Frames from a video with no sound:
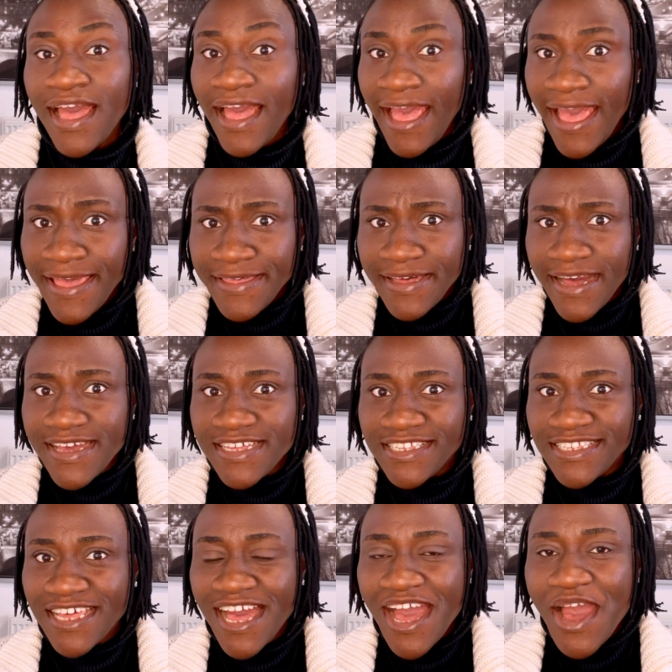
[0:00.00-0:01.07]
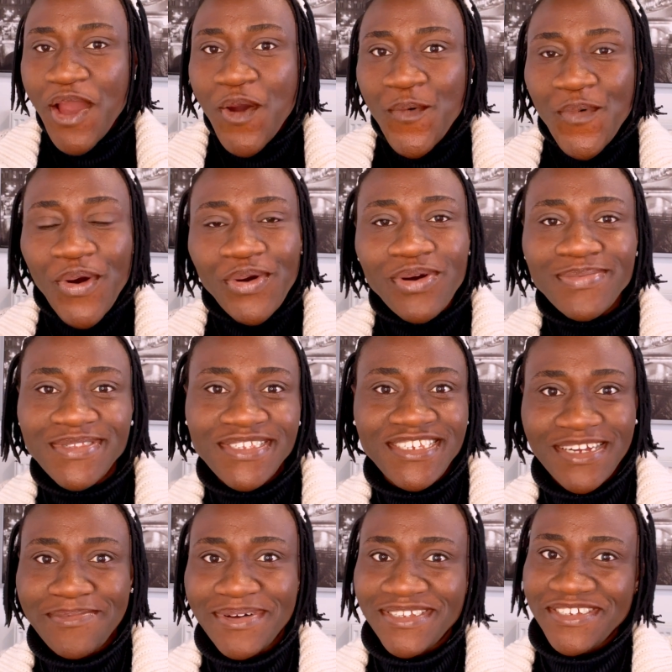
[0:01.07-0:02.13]
Hey guys, welcome to
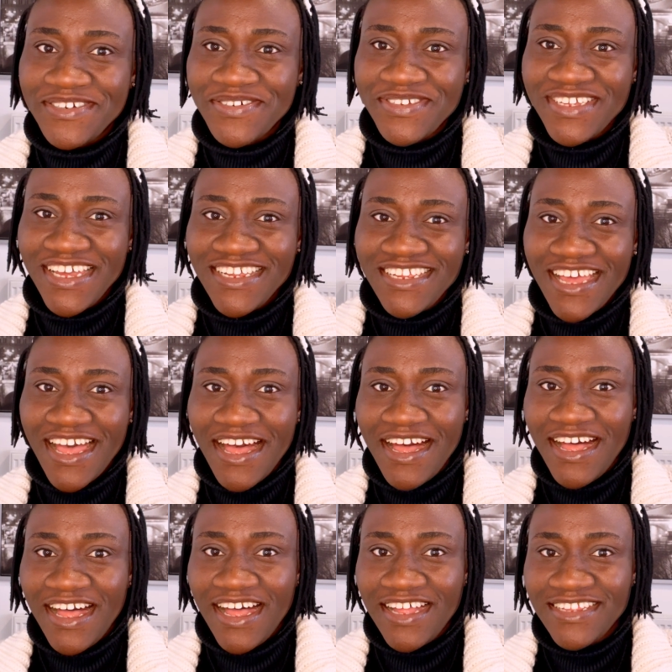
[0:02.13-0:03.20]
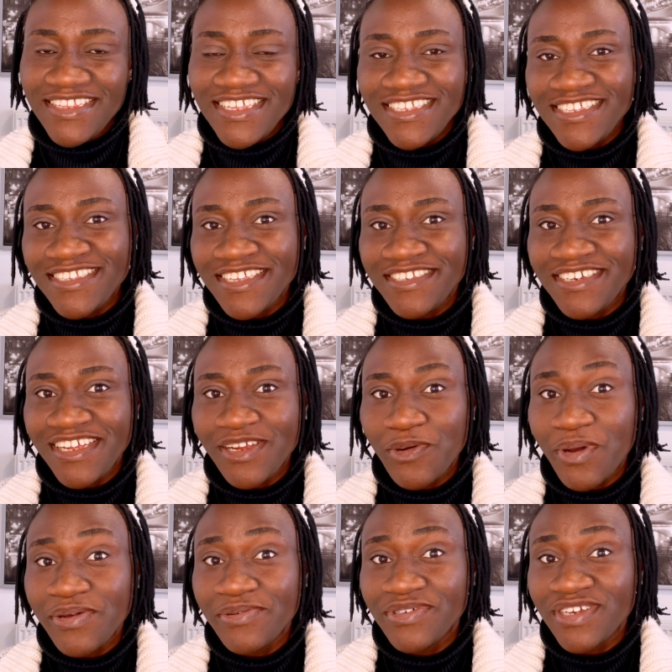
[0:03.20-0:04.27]
Japa Decoded. Uh, this is a channel
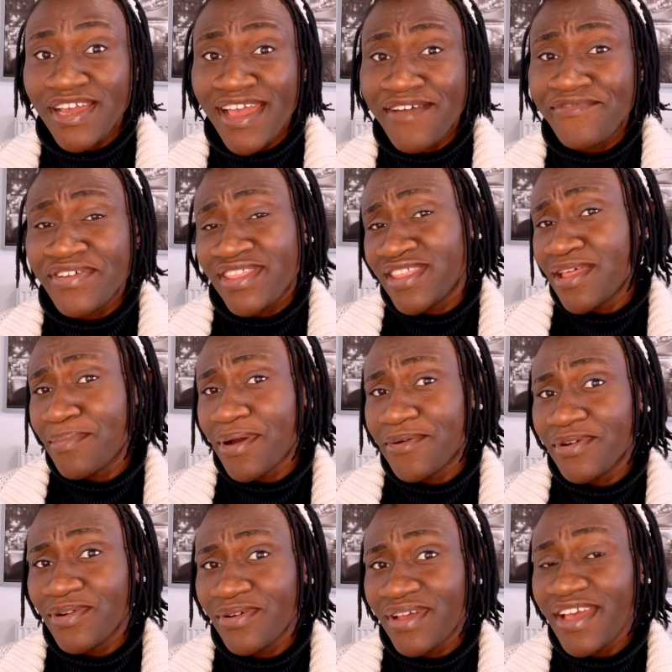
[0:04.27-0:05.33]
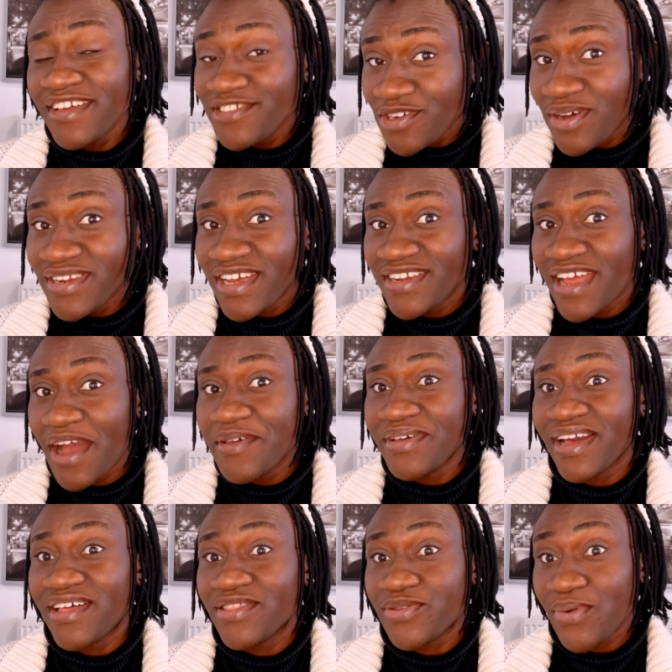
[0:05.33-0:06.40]
where we share everything about relocation and how you
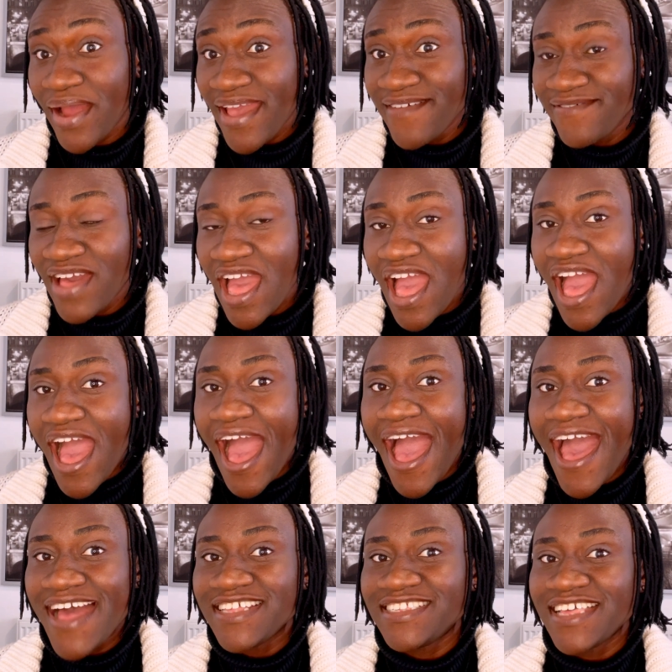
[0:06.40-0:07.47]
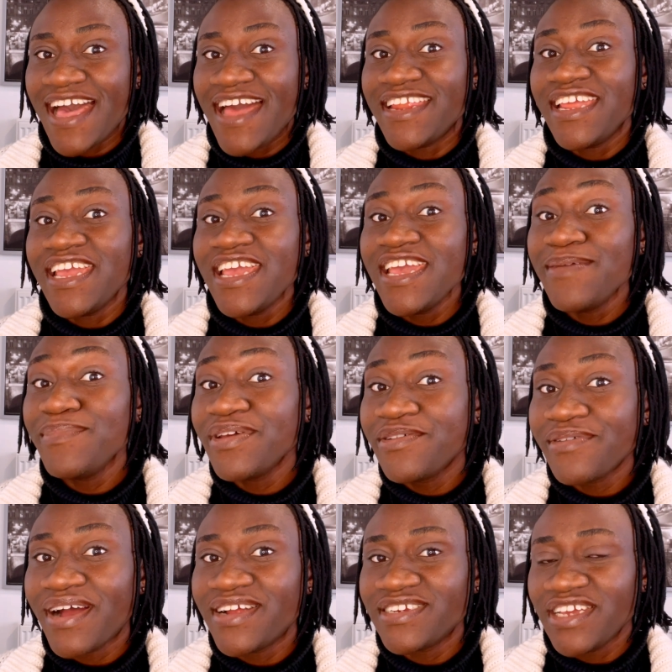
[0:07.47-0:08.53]
can thrive as an
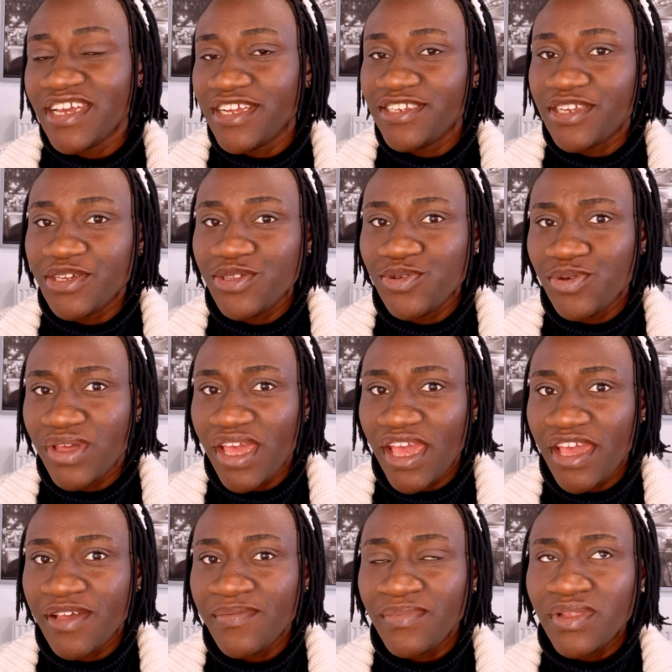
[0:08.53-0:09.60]
immigrant in the UK.